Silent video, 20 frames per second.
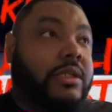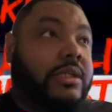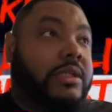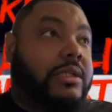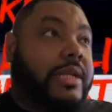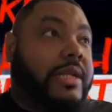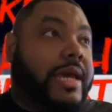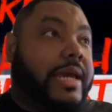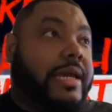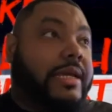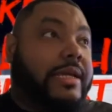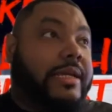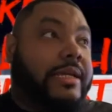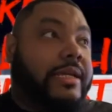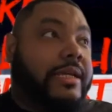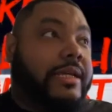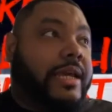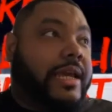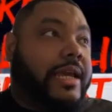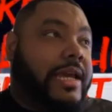Like
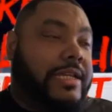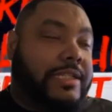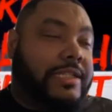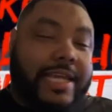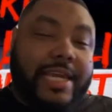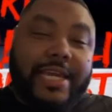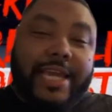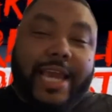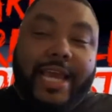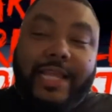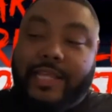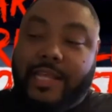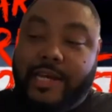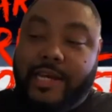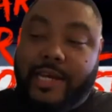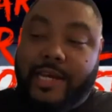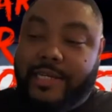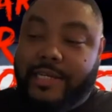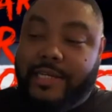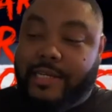he he got that
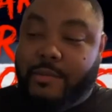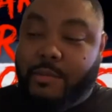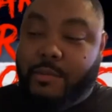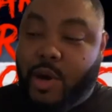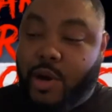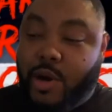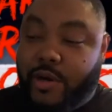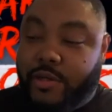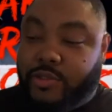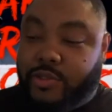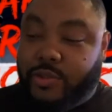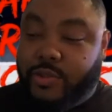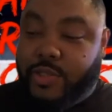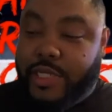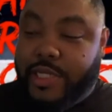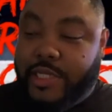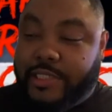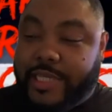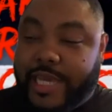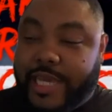Honda commercial.
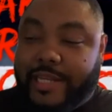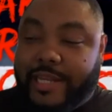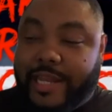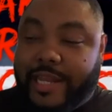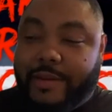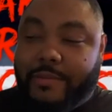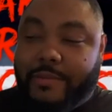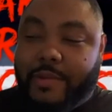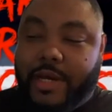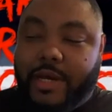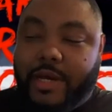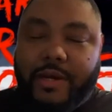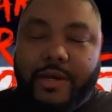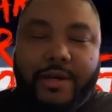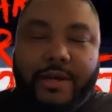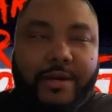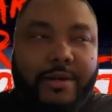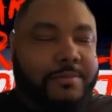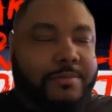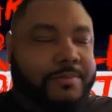He's got that
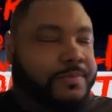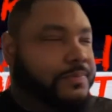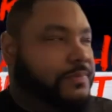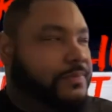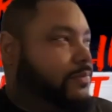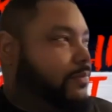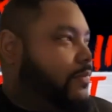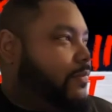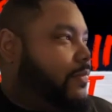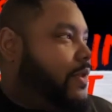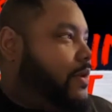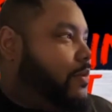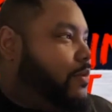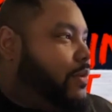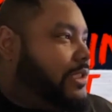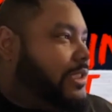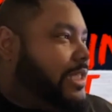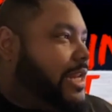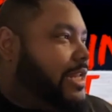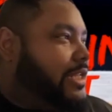uh,
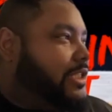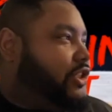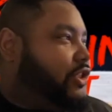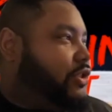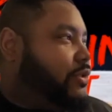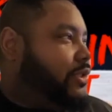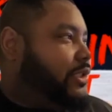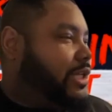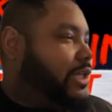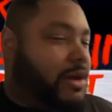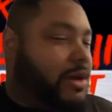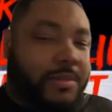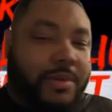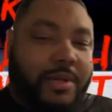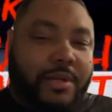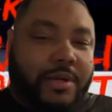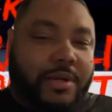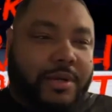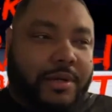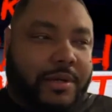what's that insurance
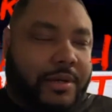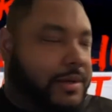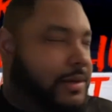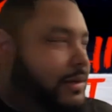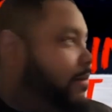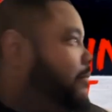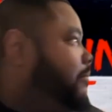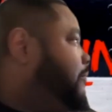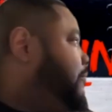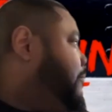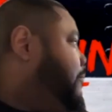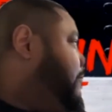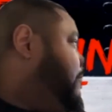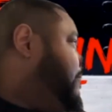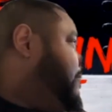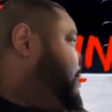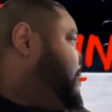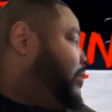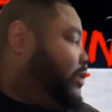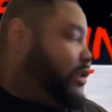company? Uh,
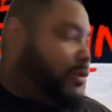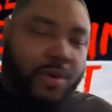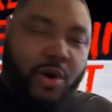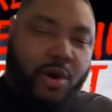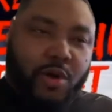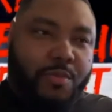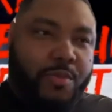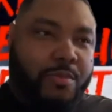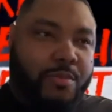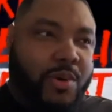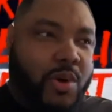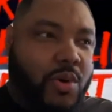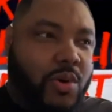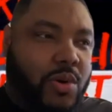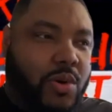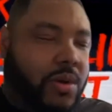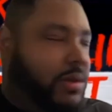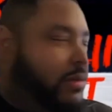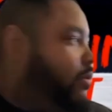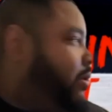with the purple
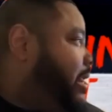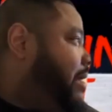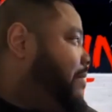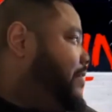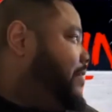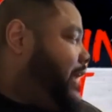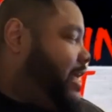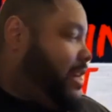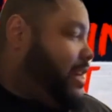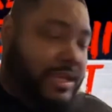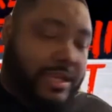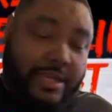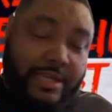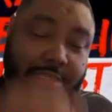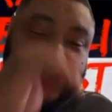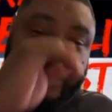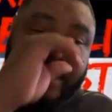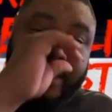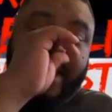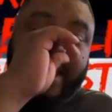bull, whatever that
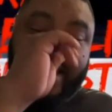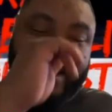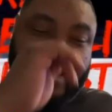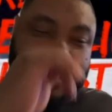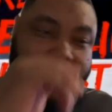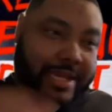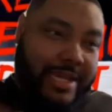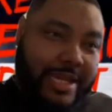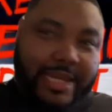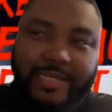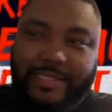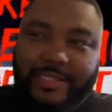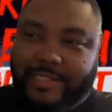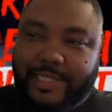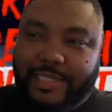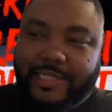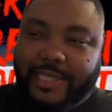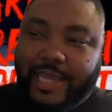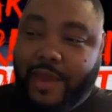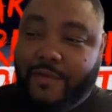is. Like he's
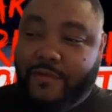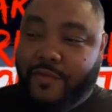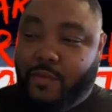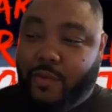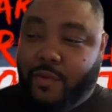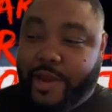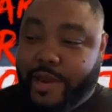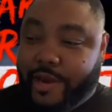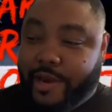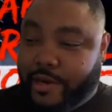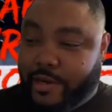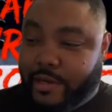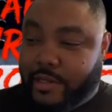he's everywhere.